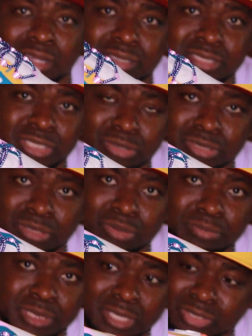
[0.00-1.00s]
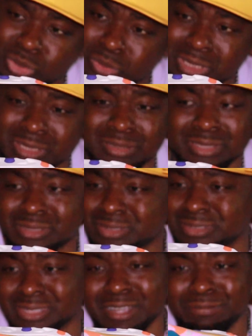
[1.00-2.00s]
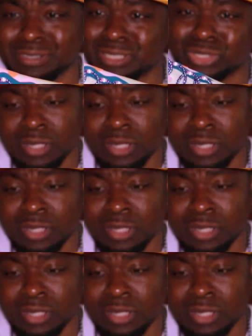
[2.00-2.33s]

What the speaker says: You understand what I'm saying? So these are definitely dope.